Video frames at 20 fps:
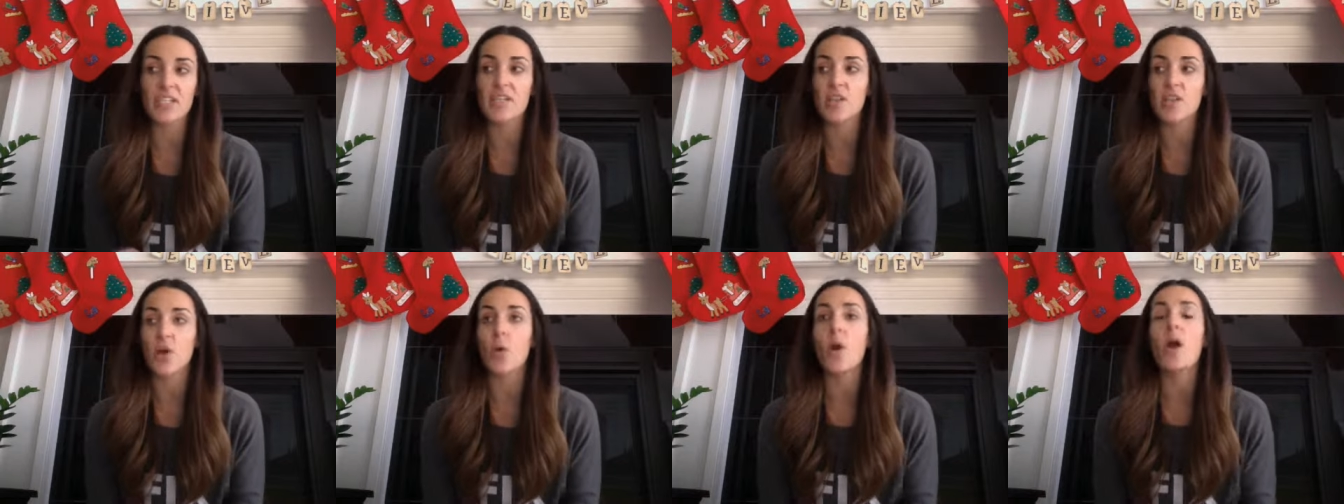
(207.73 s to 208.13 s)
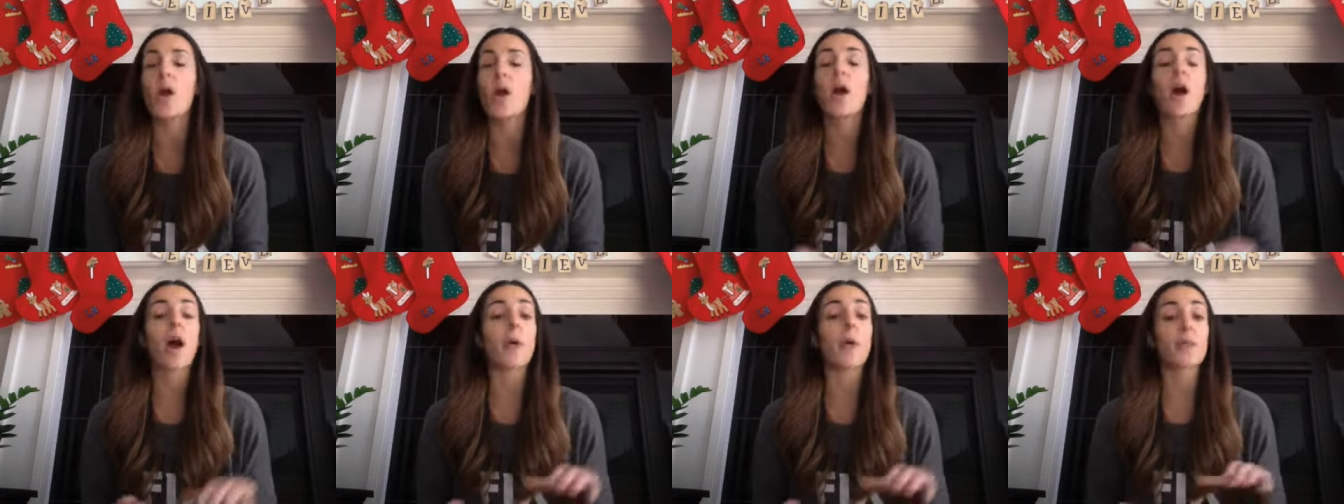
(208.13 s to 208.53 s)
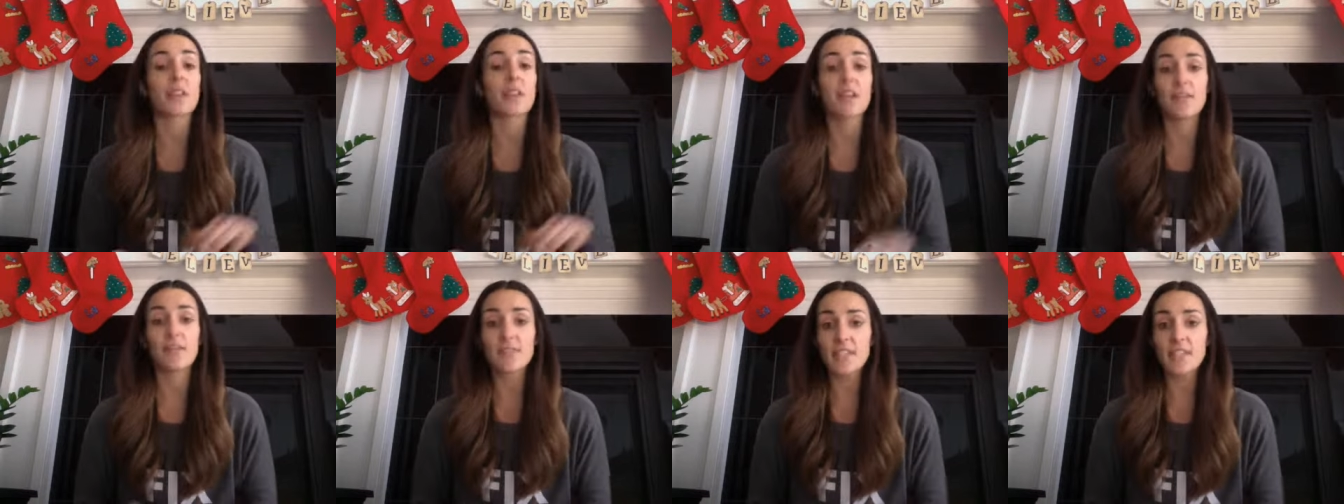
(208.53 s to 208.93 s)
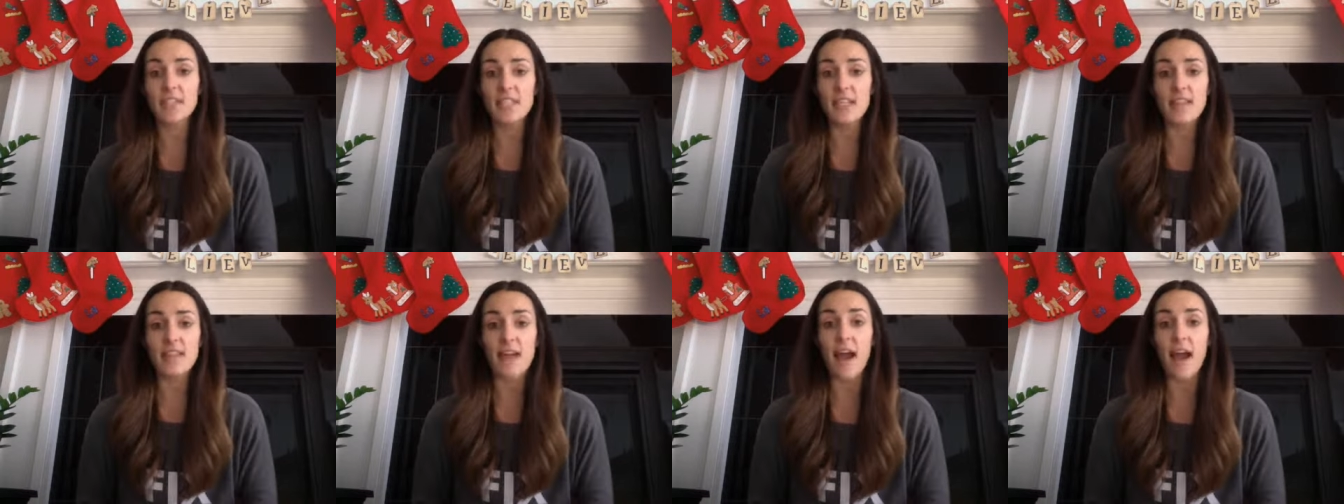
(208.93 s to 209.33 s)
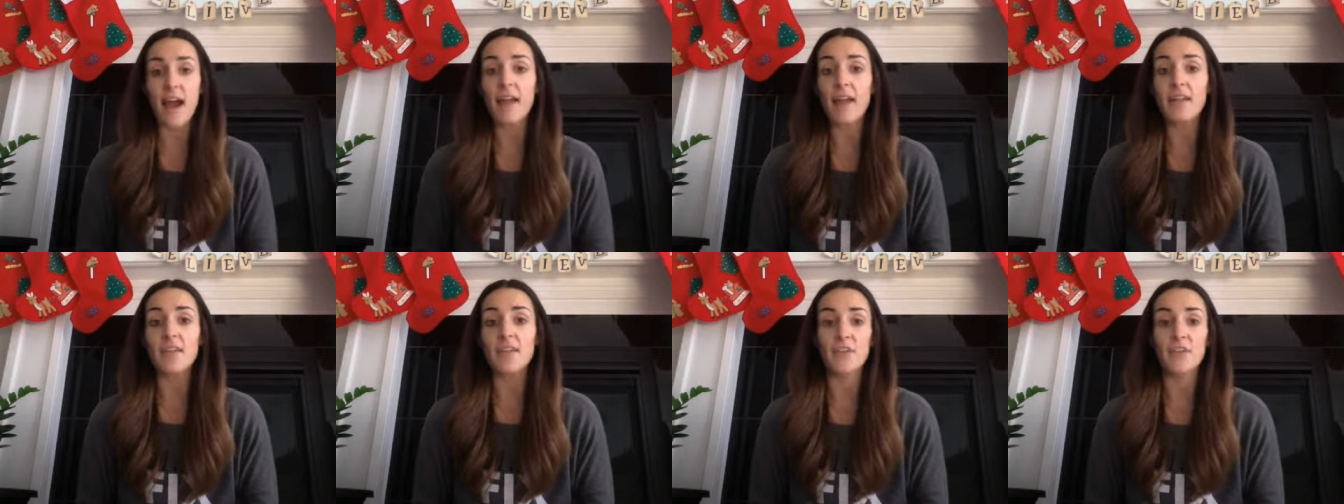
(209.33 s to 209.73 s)
So I would love to see that
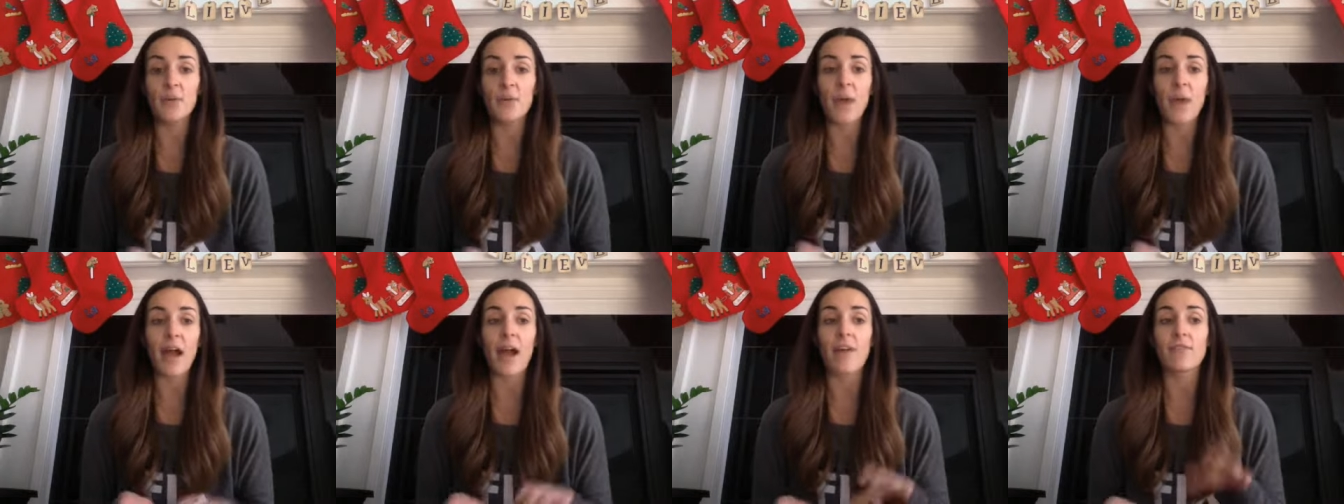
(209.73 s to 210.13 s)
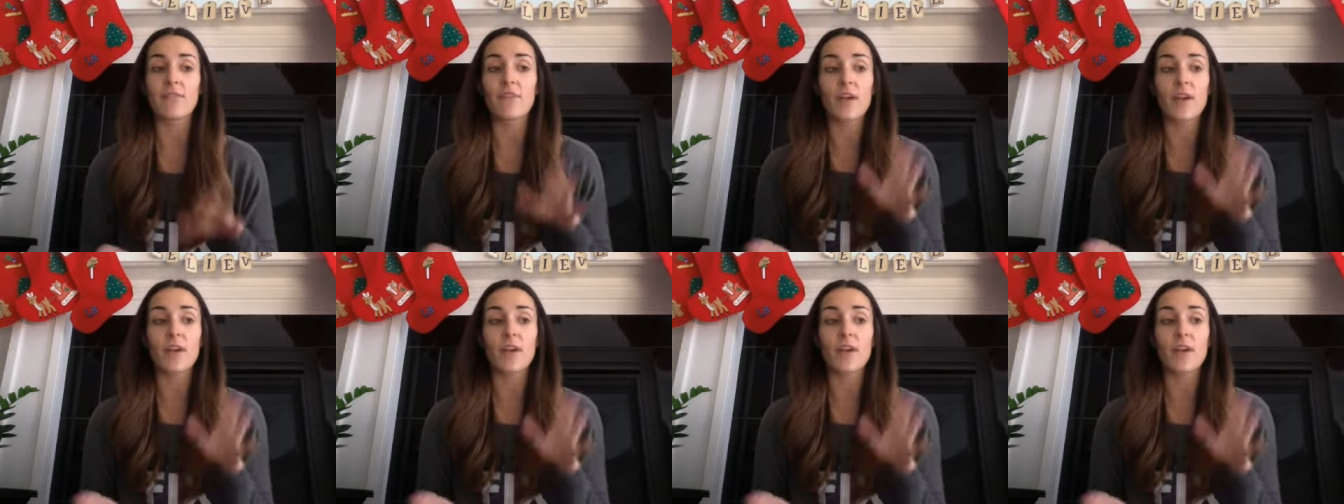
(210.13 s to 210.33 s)
if you have